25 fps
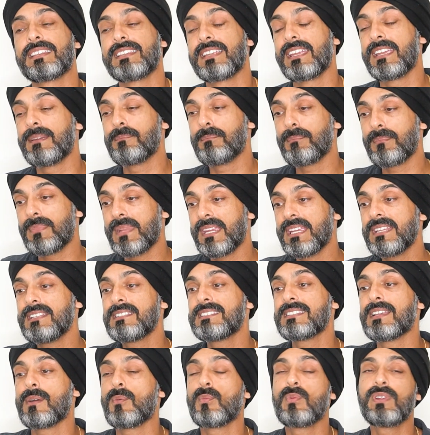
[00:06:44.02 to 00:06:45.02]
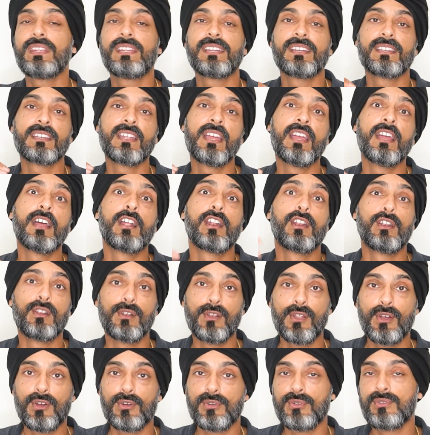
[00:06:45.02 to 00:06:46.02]
And it means that we can
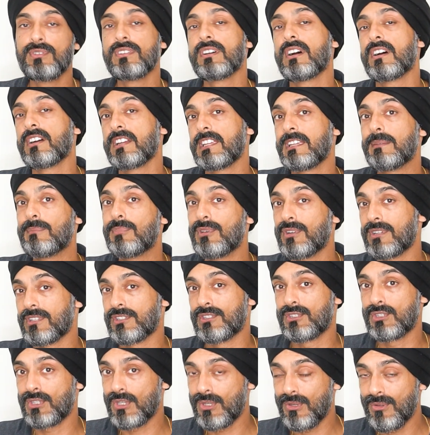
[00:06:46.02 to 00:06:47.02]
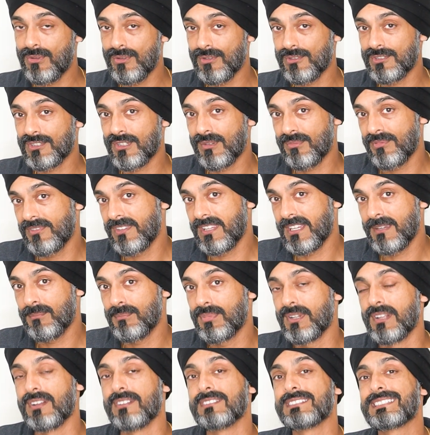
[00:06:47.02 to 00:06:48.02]
load, i.e., put a tooth on top of the
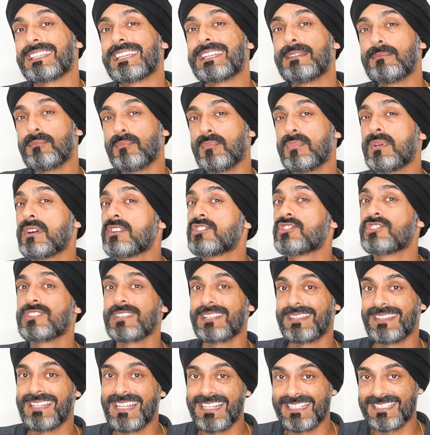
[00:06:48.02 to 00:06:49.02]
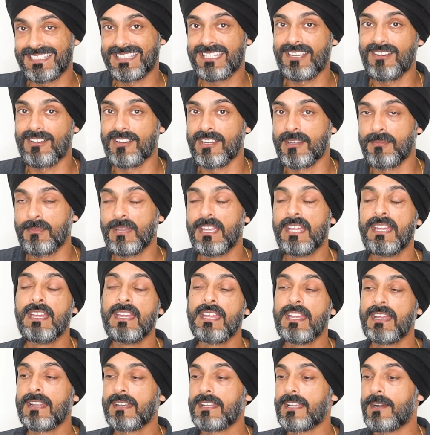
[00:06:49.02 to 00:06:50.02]
implant in much less time.
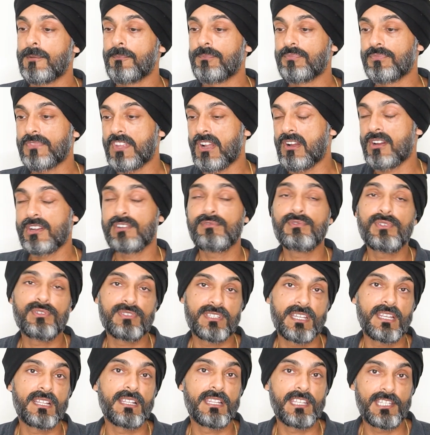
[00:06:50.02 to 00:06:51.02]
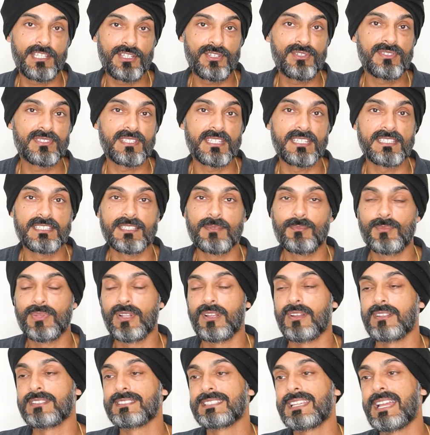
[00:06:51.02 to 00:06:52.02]
Now, I routinely use these
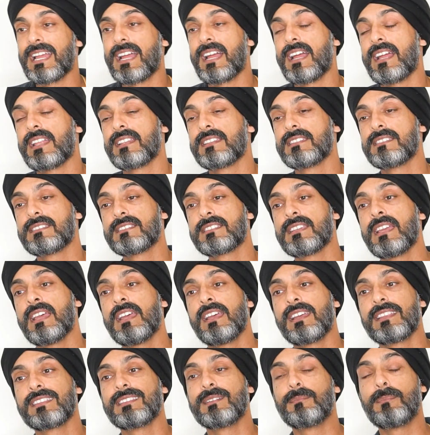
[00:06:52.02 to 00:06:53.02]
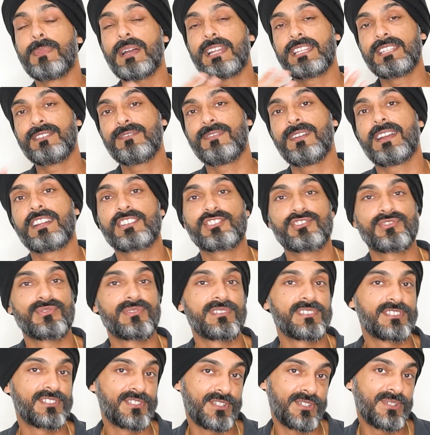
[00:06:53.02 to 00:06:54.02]
implants, and the
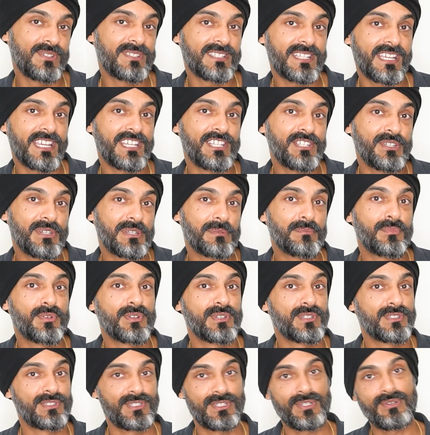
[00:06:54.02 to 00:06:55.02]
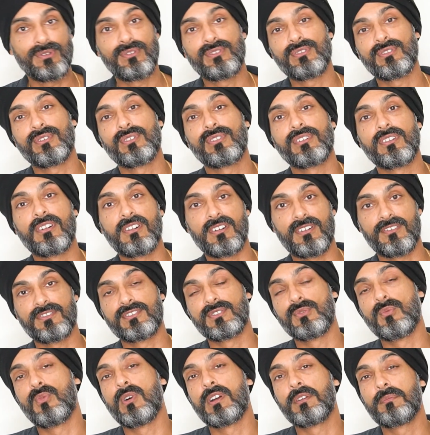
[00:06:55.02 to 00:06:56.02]
manufacturers do say you can put a tooth on
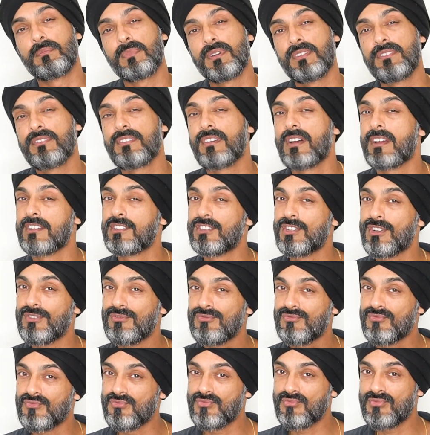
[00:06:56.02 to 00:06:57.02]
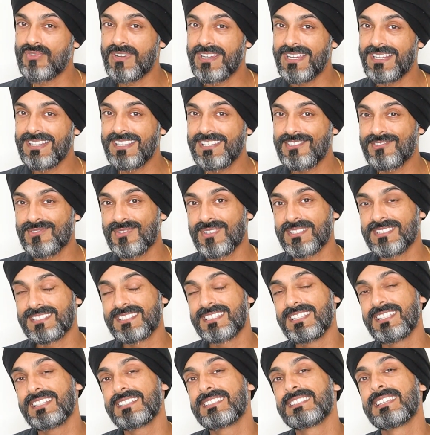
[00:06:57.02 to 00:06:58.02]
after one month. I don't really
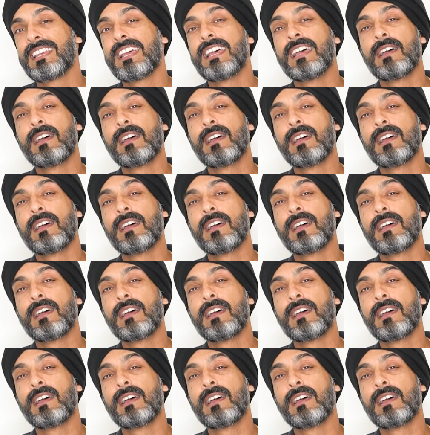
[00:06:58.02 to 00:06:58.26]
trust it,